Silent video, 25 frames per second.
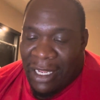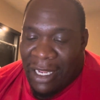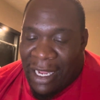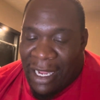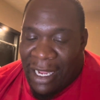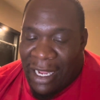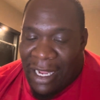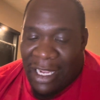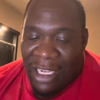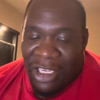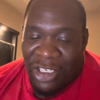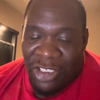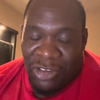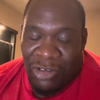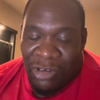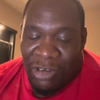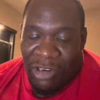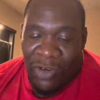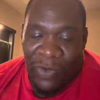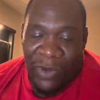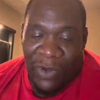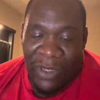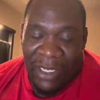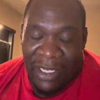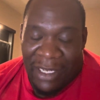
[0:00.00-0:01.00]
I
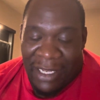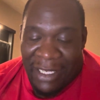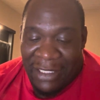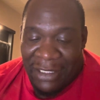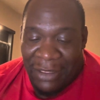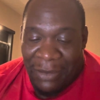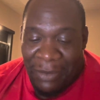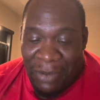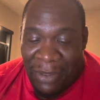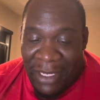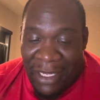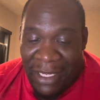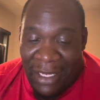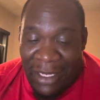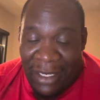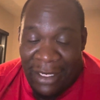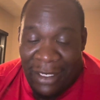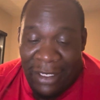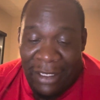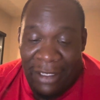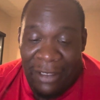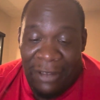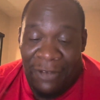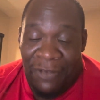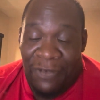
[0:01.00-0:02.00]
struggled with lesson
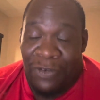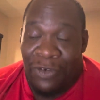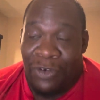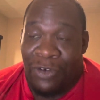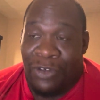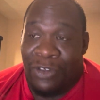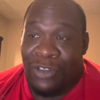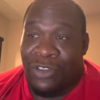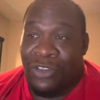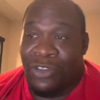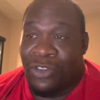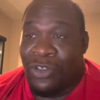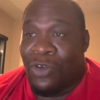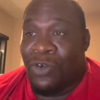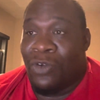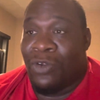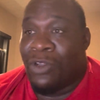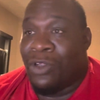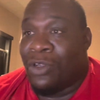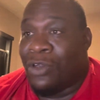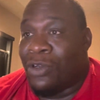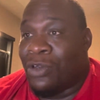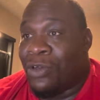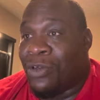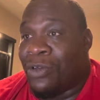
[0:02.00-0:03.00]
planning for so
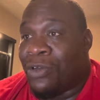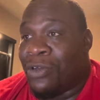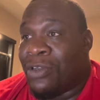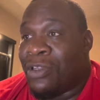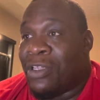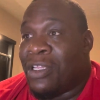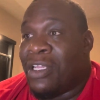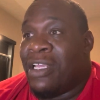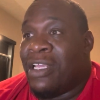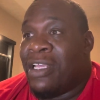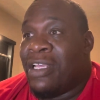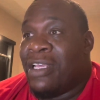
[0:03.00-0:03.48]
long.